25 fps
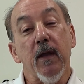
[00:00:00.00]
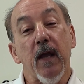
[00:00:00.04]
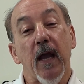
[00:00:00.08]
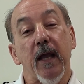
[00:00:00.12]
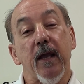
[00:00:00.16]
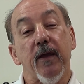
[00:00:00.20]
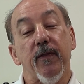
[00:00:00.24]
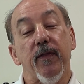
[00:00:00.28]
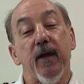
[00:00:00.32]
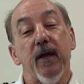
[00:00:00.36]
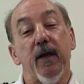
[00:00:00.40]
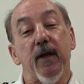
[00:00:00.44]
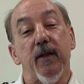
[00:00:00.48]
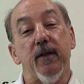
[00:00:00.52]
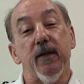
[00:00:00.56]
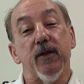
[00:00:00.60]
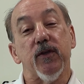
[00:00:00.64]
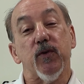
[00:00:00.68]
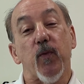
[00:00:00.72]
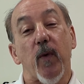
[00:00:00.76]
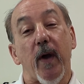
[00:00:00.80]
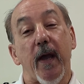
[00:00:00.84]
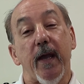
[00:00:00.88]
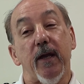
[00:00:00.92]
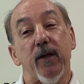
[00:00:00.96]
I could think in
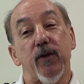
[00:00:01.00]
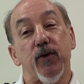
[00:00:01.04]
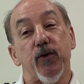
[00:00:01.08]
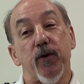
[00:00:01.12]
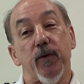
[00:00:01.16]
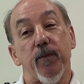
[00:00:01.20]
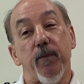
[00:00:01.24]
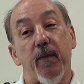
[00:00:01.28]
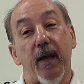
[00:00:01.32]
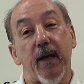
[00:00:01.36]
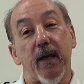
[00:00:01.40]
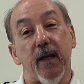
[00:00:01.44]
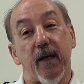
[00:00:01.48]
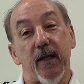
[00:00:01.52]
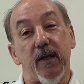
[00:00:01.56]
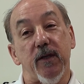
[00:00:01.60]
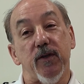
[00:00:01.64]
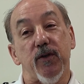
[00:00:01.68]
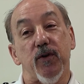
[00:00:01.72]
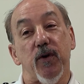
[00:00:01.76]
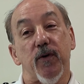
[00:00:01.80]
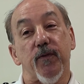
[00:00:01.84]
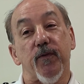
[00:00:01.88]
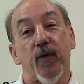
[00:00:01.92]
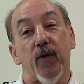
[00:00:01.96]
this way it should make it
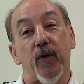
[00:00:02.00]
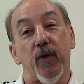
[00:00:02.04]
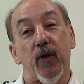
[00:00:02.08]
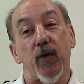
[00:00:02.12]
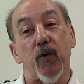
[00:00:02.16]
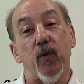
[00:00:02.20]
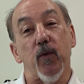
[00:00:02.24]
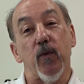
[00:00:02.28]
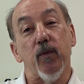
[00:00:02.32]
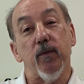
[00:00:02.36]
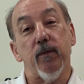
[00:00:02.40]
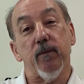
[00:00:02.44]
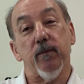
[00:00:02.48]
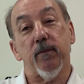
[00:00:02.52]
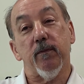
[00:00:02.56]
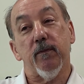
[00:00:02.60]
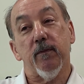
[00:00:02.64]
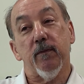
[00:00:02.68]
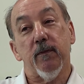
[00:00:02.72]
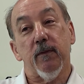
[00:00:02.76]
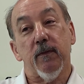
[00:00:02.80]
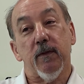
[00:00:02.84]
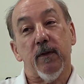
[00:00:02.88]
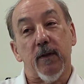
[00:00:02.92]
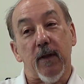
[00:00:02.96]
easier for you,
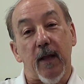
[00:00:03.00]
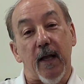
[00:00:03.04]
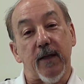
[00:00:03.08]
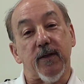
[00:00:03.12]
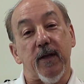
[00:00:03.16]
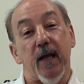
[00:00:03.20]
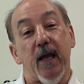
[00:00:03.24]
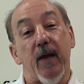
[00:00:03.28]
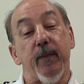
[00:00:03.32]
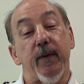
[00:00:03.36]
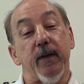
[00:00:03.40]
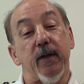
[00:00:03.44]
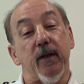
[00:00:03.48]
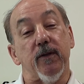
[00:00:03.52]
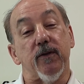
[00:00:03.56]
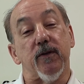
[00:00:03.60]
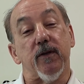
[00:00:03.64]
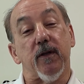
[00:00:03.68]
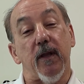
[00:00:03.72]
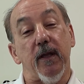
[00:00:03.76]
less ambulance